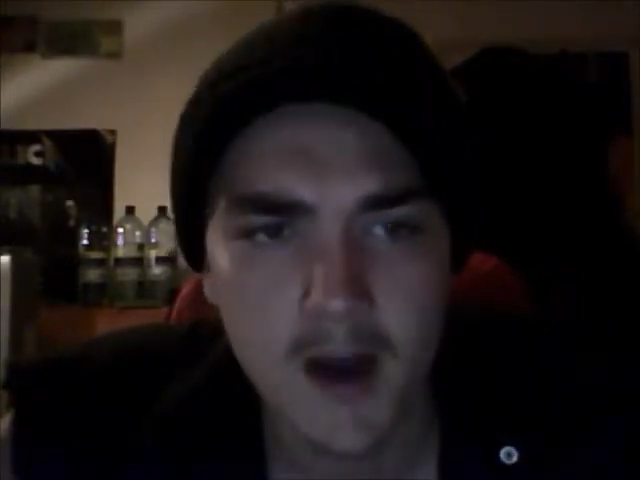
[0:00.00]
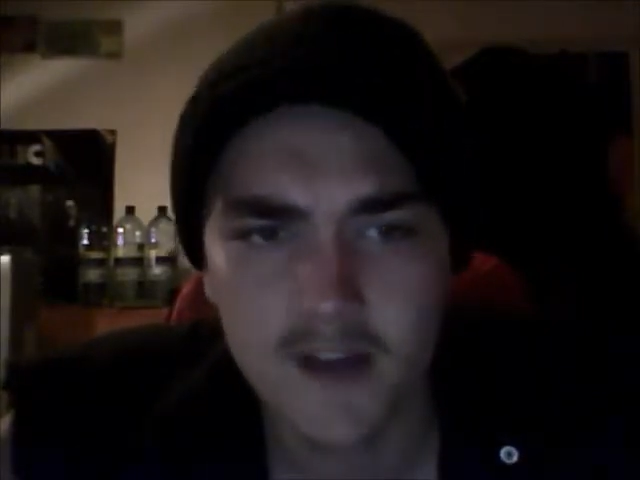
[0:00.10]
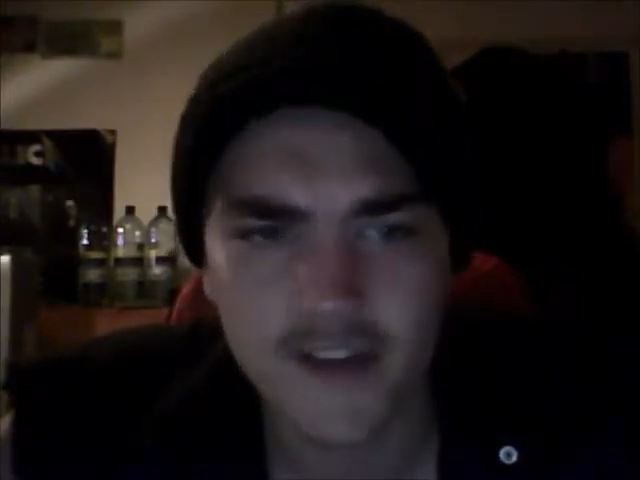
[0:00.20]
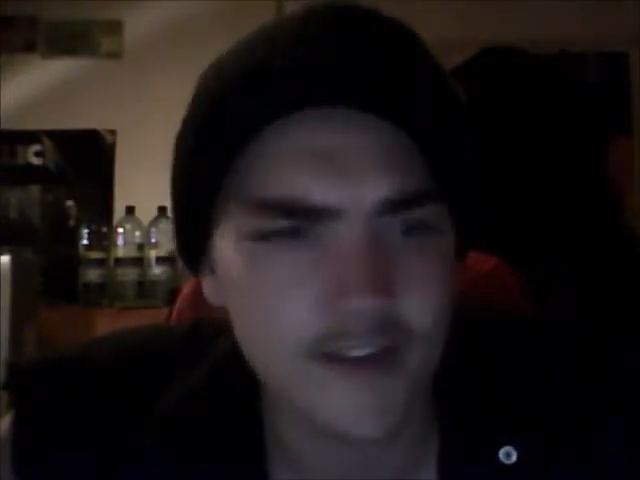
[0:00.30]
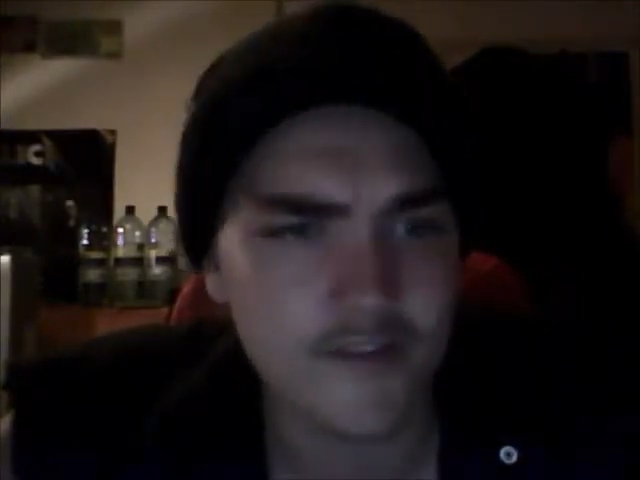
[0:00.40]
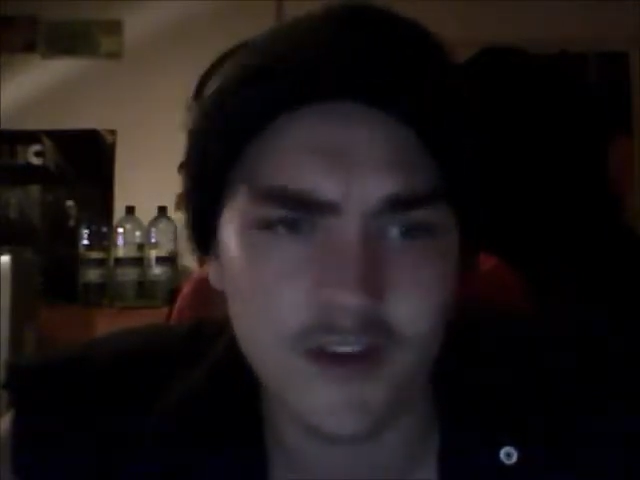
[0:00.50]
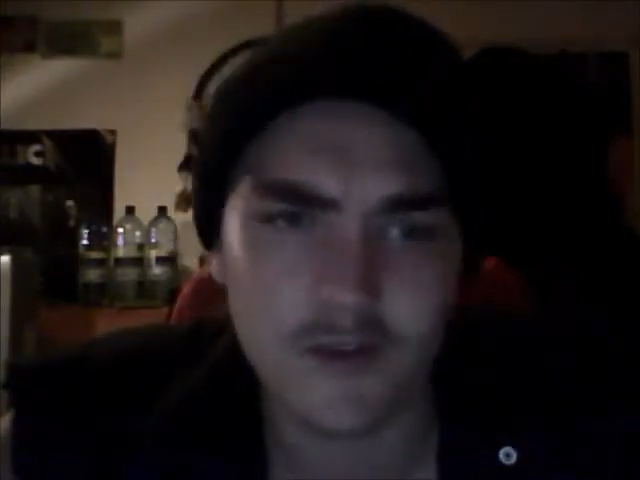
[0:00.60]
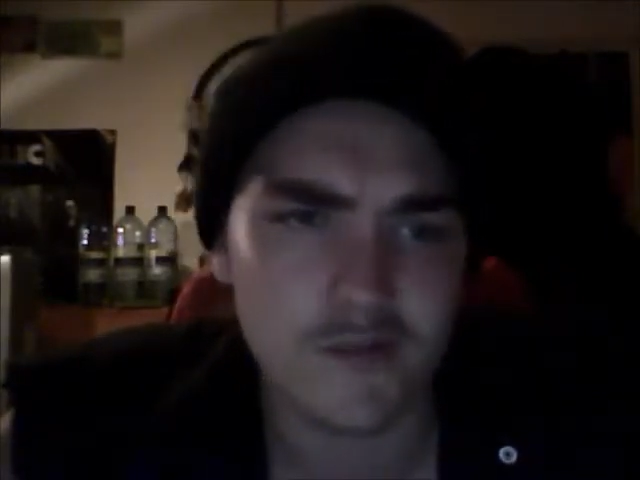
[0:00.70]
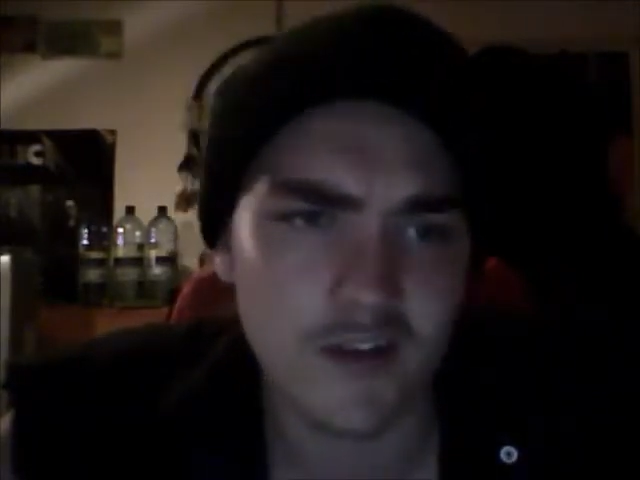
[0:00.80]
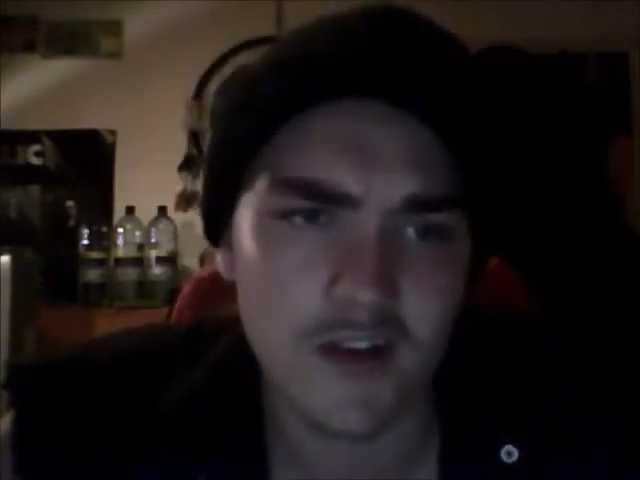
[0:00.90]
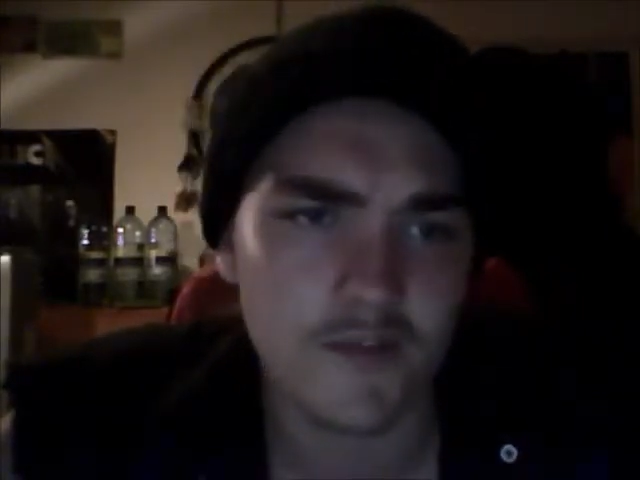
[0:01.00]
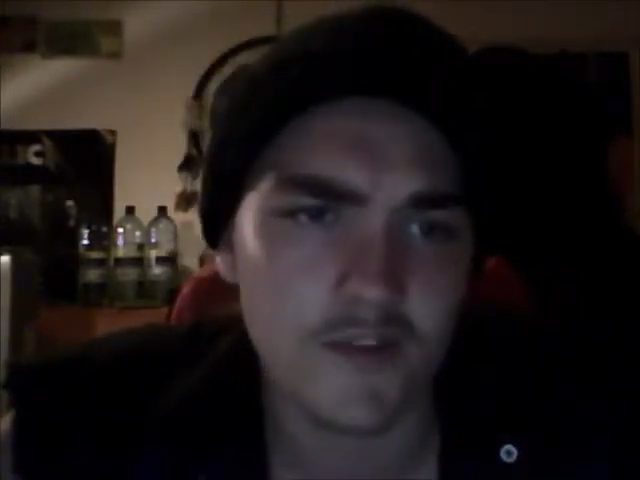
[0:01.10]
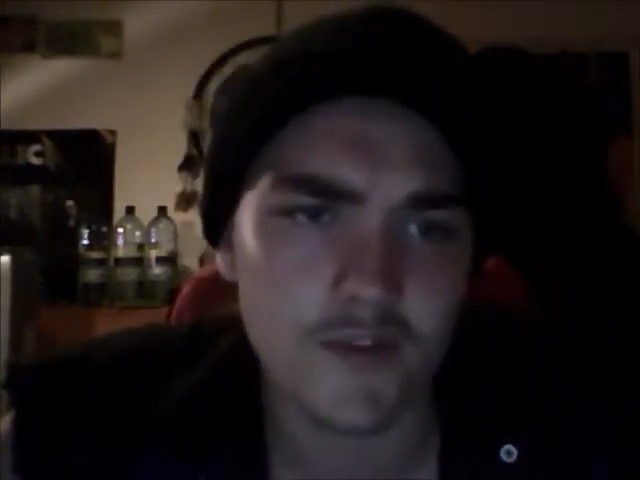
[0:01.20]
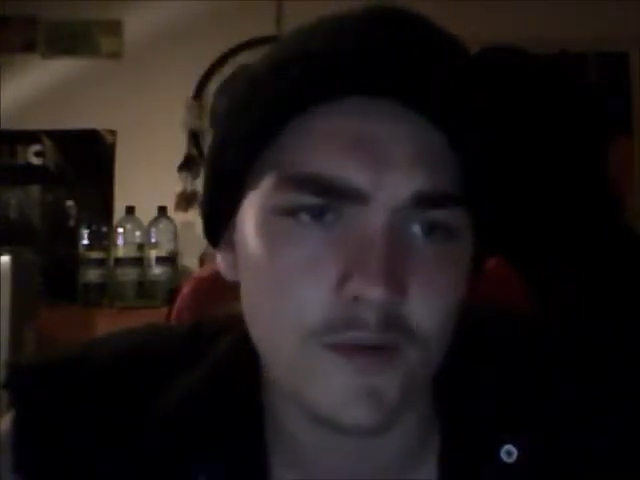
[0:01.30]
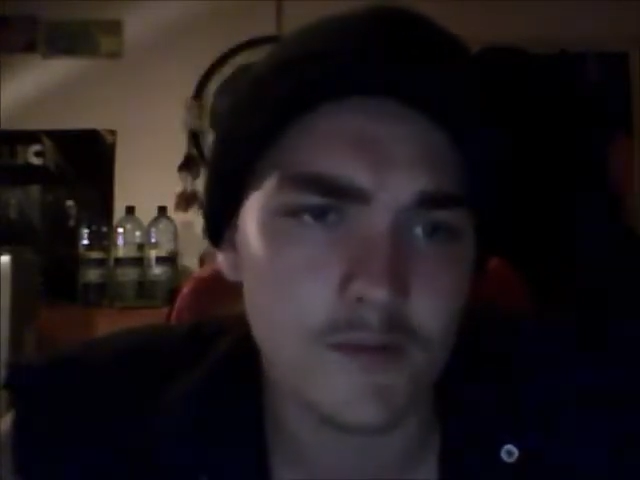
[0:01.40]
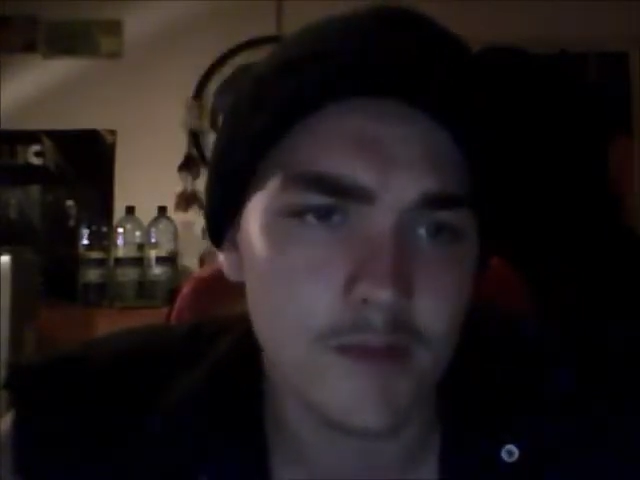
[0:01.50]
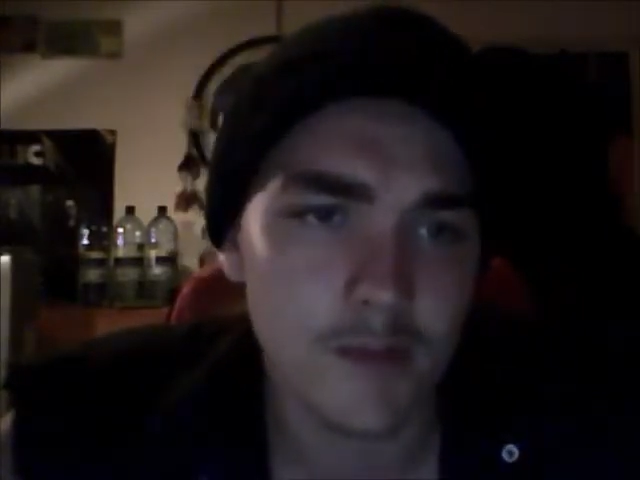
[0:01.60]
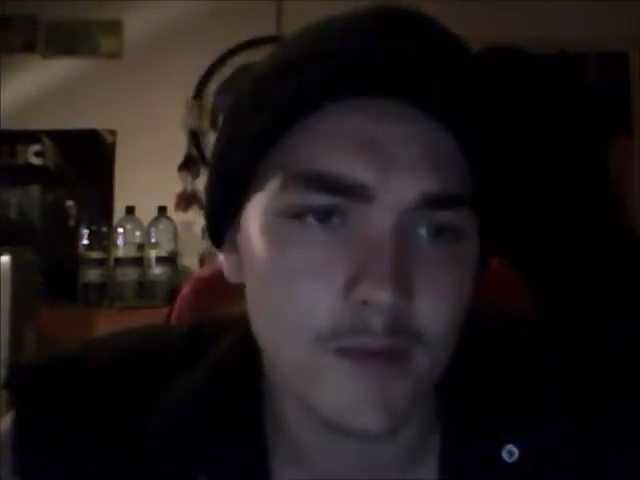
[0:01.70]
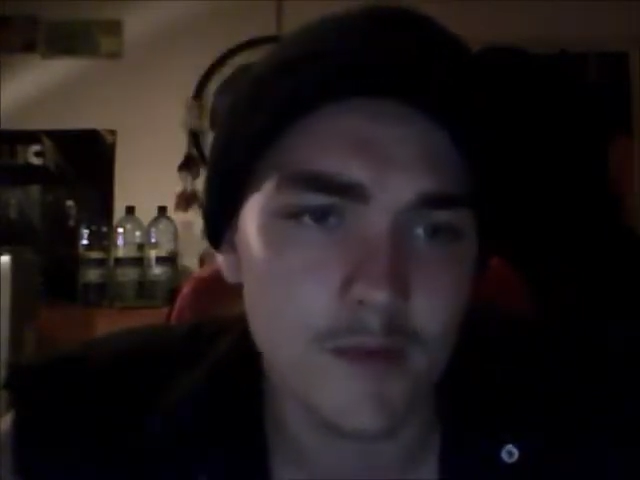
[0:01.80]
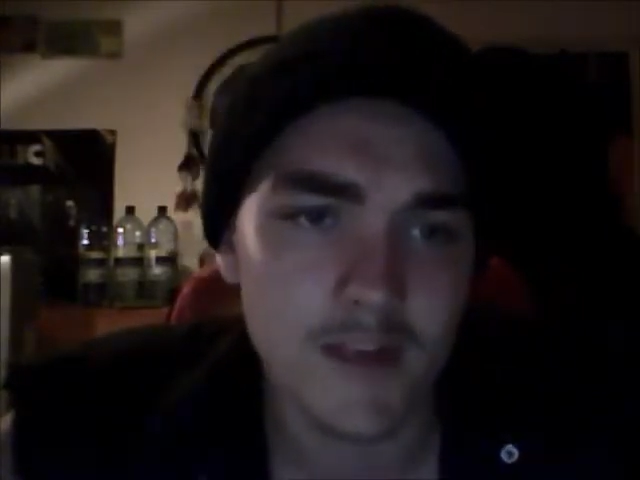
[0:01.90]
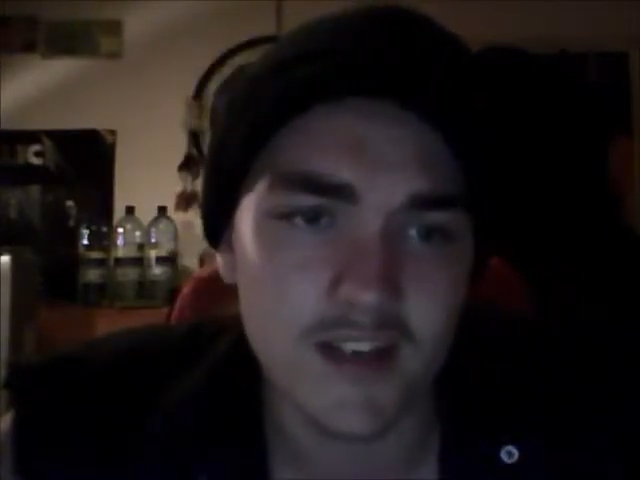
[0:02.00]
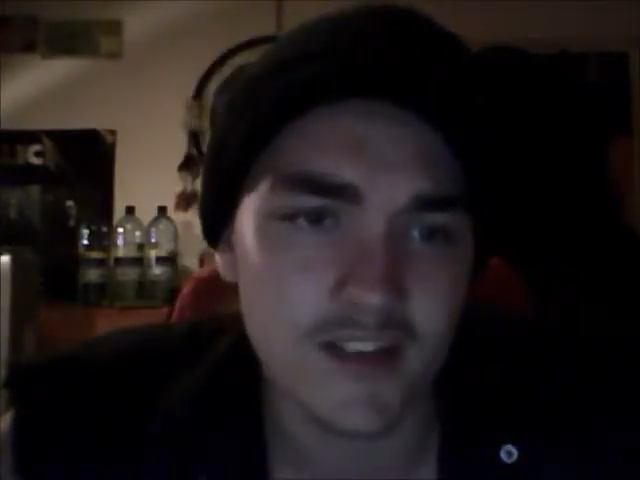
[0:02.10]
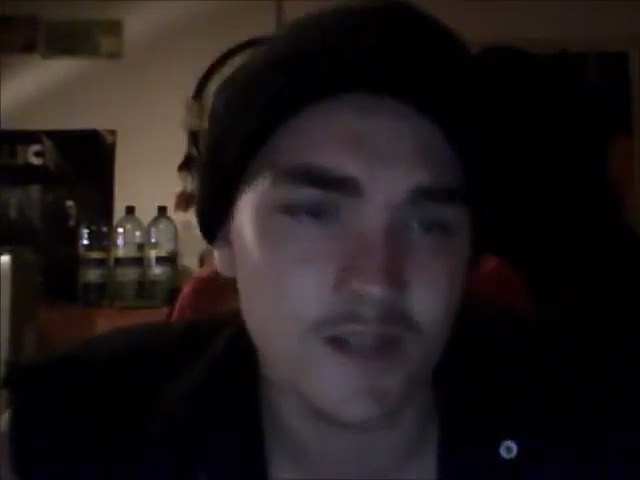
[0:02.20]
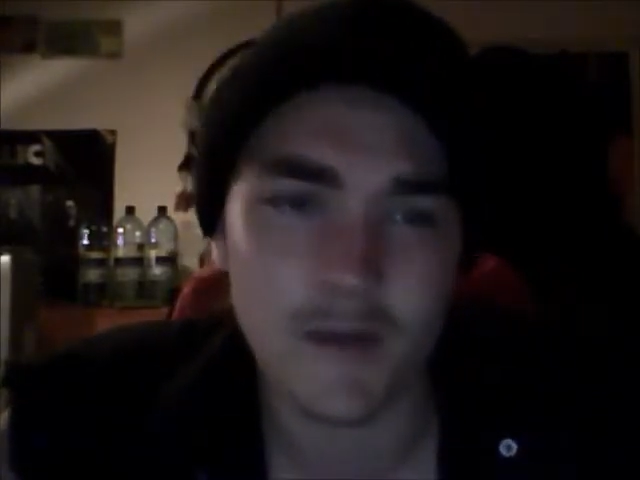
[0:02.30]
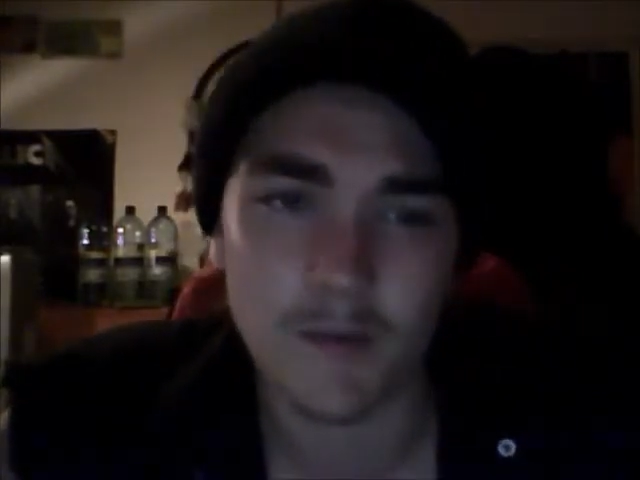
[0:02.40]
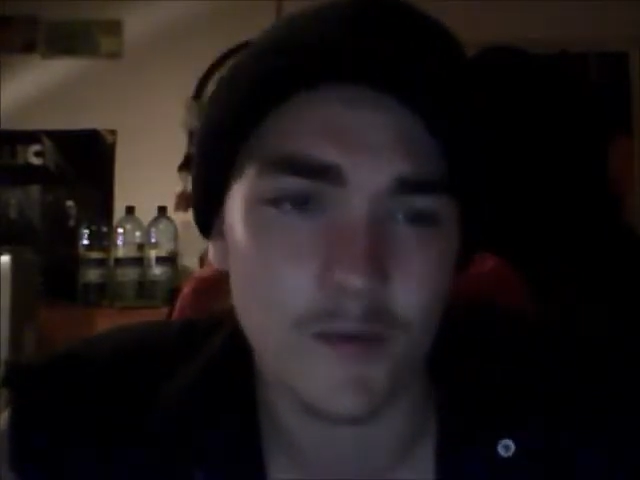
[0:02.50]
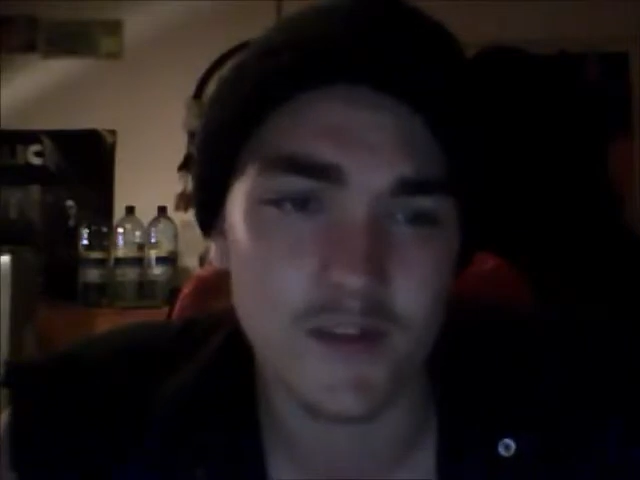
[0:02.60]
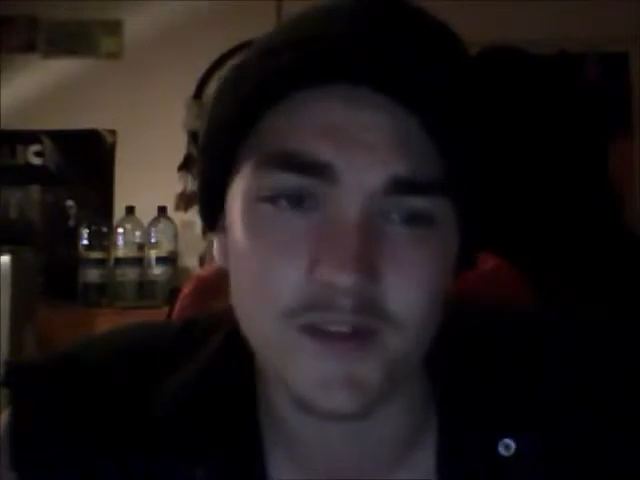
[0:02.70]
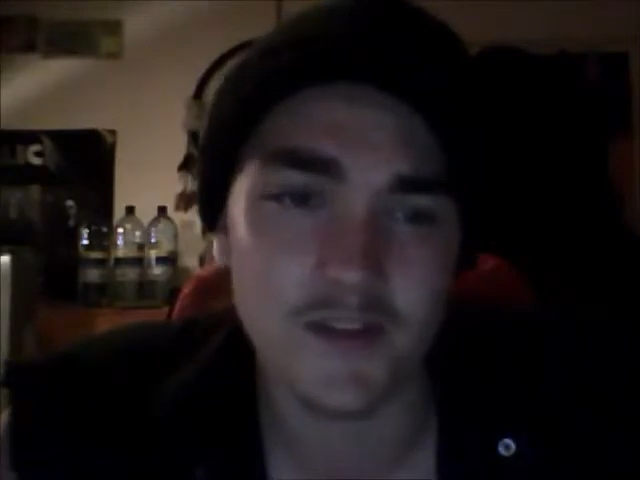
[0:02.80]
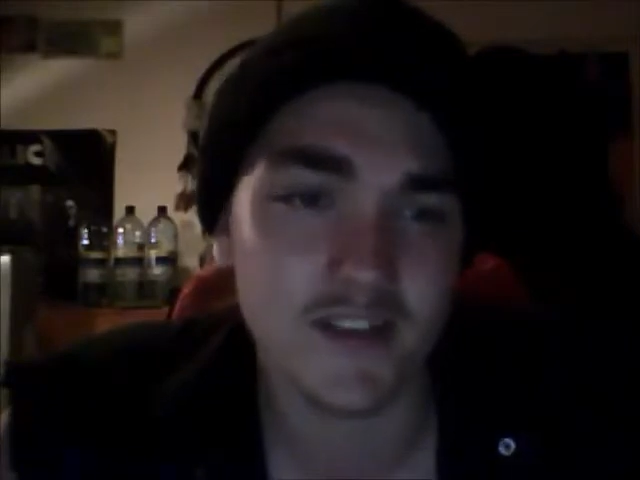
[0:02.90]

Either go for the long run or go for the short one, people. I mean, I know people do it.